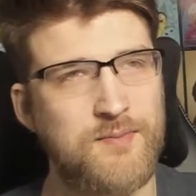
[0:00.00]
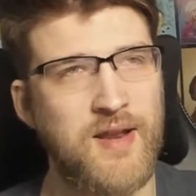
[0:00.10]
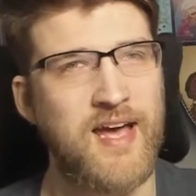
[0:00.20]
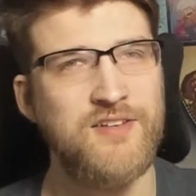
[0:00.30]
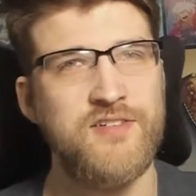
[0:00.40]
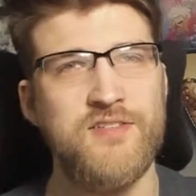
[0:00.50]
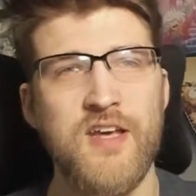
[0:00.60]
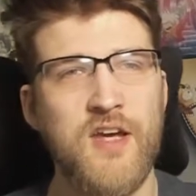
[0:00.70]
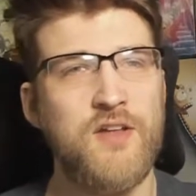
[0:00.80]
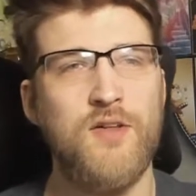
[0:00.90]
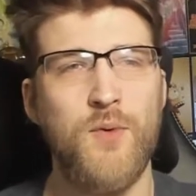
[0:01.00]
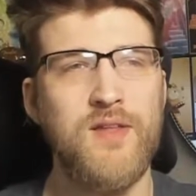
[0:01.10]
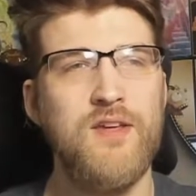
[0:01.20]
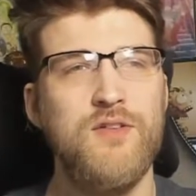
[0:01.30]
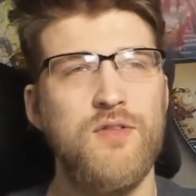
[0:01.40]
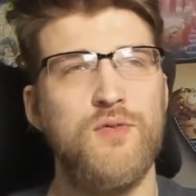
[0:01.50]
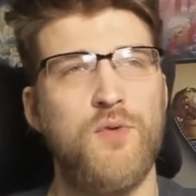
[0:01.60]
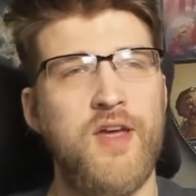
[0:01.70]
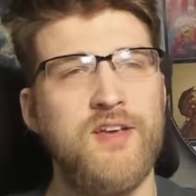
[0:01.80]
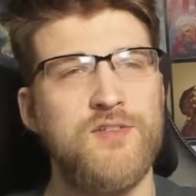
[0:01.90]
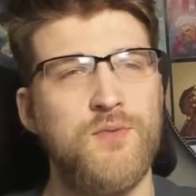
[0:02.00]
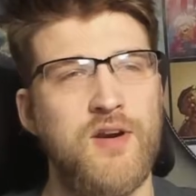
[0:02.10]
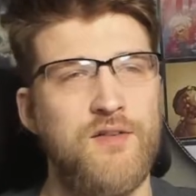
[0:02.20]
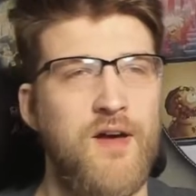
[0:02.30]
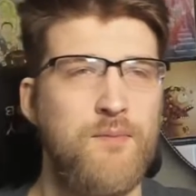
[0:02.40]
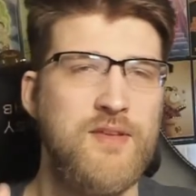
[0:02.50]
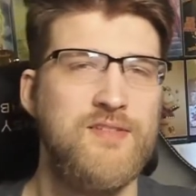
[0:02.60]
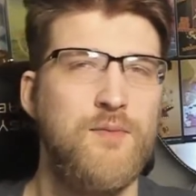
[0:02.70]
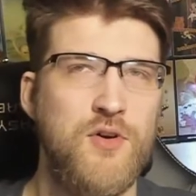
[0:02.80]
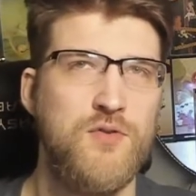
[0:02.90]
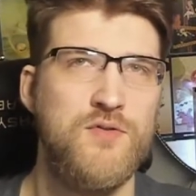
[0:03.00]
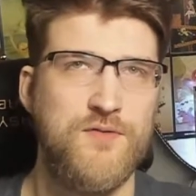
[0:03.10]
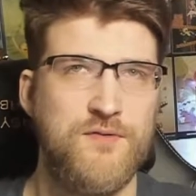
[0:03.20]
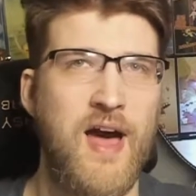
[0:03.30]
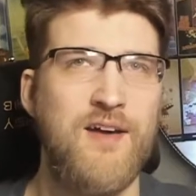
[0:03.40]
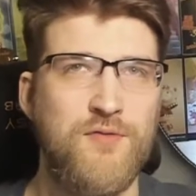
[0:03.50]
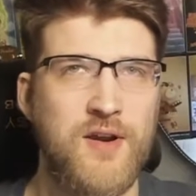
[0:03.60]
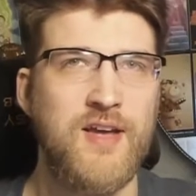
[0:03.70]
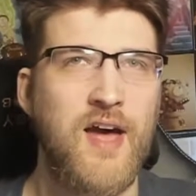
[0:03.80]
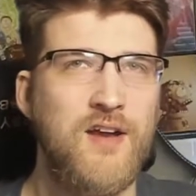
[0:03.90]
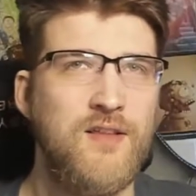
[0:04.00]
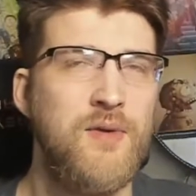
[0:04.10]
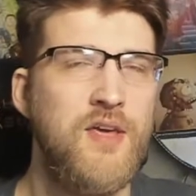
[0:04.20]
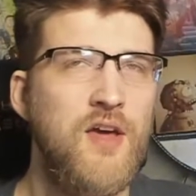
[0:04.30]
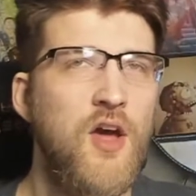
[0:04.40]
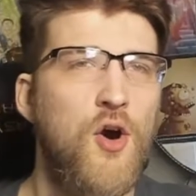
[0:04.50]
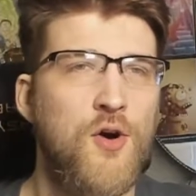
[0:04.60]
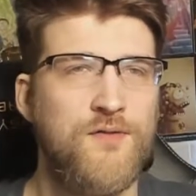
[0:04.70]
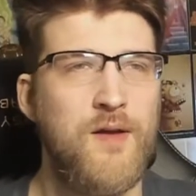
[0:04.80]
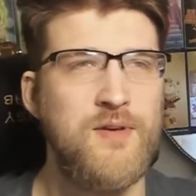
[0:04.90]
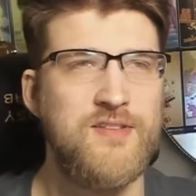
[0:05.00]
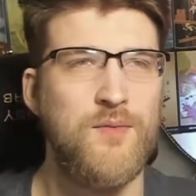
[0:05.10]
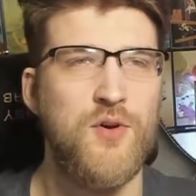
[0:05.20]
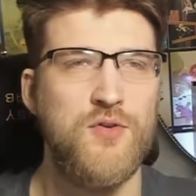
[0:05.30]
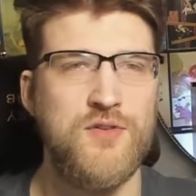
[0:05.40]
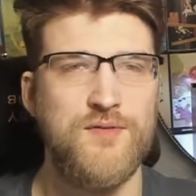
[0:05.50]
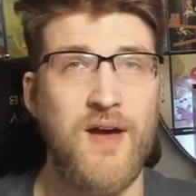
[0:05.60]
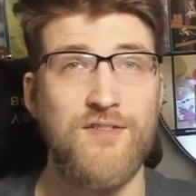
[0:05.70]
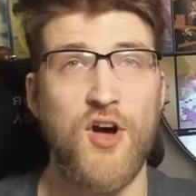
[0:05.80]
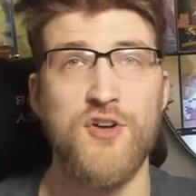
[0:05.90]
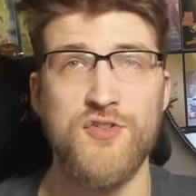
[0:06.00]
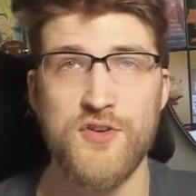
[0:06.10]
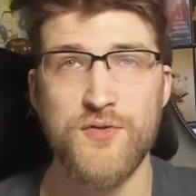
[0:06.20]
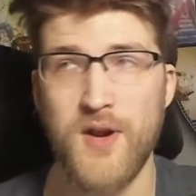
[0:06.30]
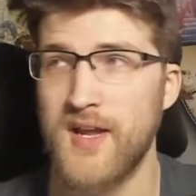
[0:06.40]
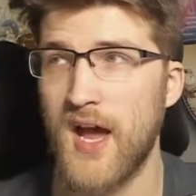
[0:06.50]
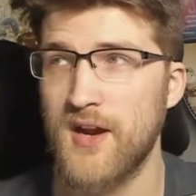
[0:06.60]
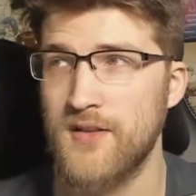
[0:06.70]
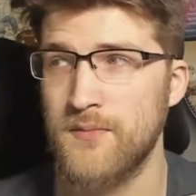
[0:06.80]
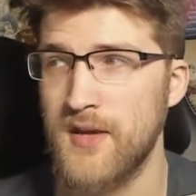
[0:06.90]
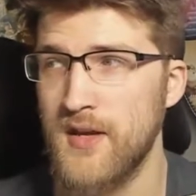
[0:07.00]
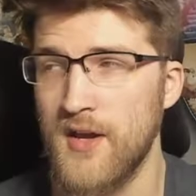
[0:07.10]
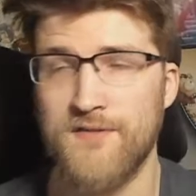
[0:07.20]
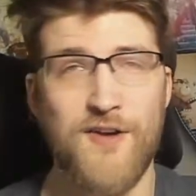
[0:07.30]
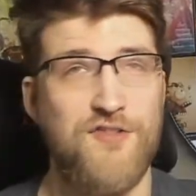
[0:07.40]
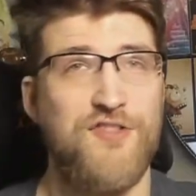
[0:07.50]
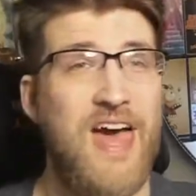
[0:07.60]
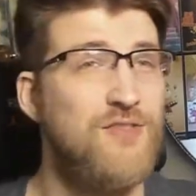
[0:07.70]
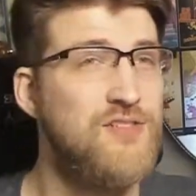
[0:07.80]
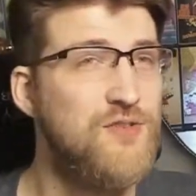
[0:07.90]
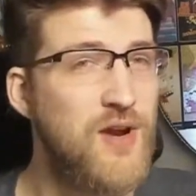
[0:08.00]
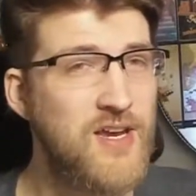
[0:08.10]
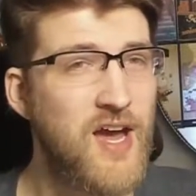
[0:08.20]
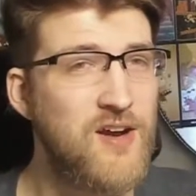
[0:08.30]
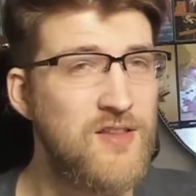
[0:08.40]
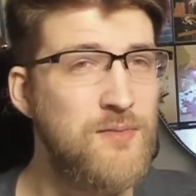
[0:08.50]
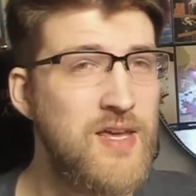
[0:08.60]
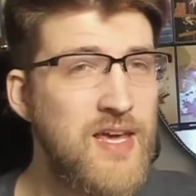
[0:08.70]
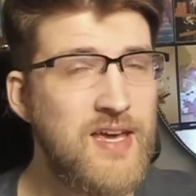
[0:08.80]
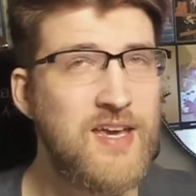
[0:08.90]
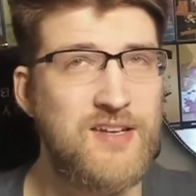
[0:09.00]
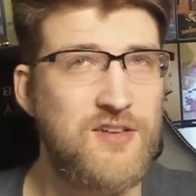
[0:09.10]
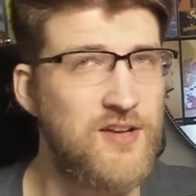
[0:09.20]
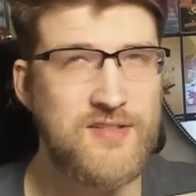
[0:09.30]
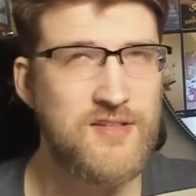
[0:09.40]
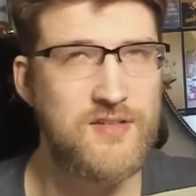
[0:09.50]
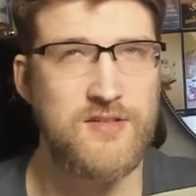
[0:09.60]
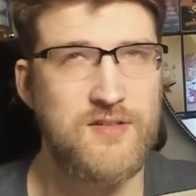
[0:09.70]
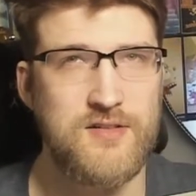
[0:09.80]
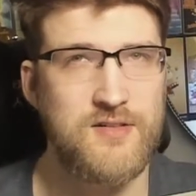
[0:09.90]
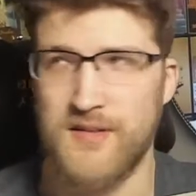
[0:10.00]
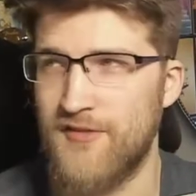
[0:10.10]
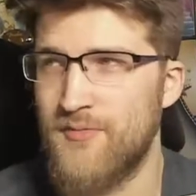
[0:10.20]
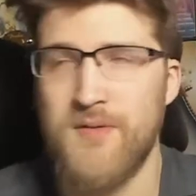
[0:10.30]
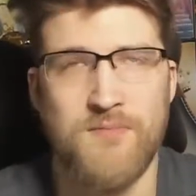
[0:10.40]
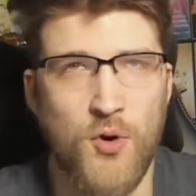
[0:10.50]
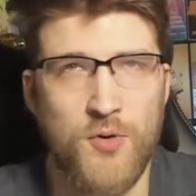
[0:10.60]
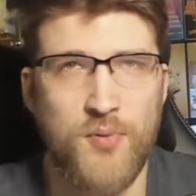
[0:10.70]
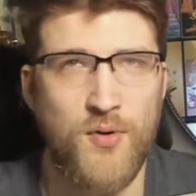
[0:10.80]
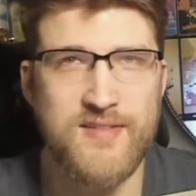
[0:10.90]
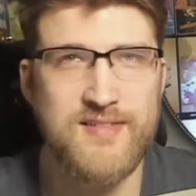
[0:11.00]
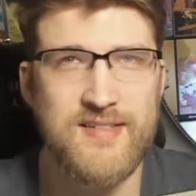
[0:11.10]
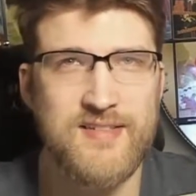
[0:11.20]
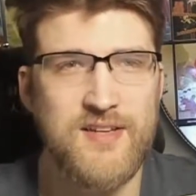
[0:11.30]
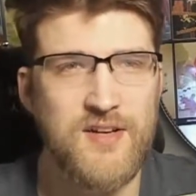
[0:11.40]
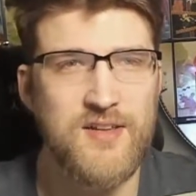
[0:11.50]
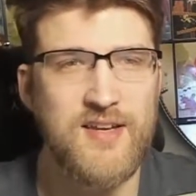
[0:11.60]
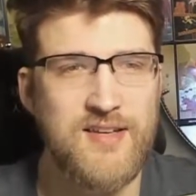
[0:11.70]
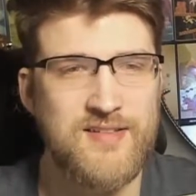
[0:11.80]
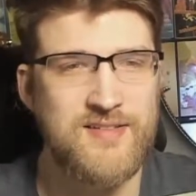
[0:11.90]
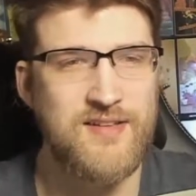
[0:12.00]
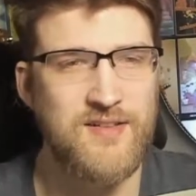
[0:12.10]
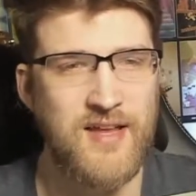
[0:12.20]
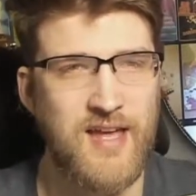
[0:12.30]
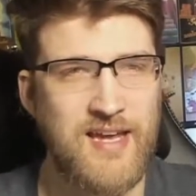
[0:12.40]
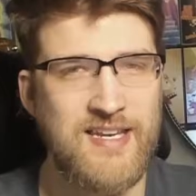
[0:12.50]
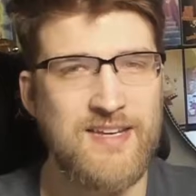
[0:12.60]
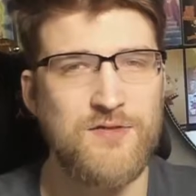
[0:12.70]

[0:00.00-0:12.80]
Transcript: but the way they do the ranks, where if I beat someone who's 5 rank higher than me, or if I beat someone who's 500 rank higher than me, 5,000 rank higher than me, it doesn't give me more points necessarily. It's still like I need to